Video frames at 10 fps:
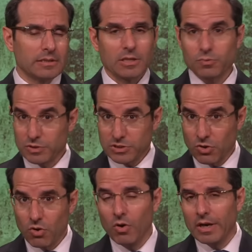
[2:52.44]
that we
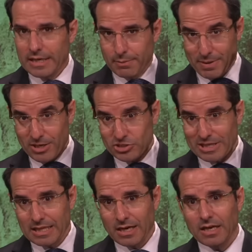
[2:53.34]
saw in
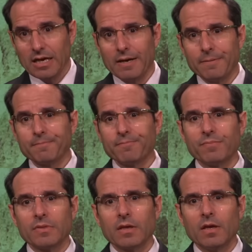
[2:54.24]
Parashat Lech
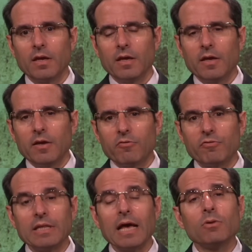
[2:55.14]

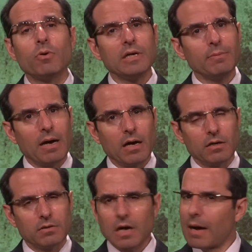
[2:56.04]
Lecha.
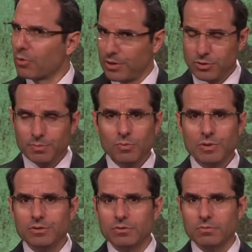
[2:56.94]
I'm going to be
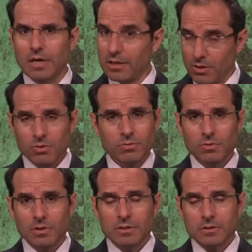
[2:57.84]
with you. I know
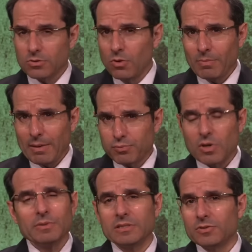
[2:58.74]
that all my
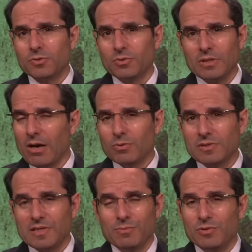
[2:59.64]
promises to you now
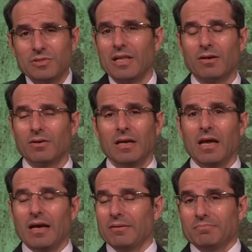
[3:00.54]
seems like
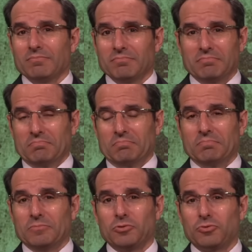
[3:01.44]

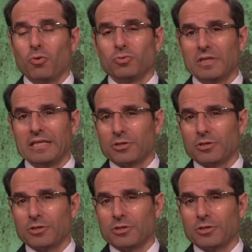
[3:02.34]
totally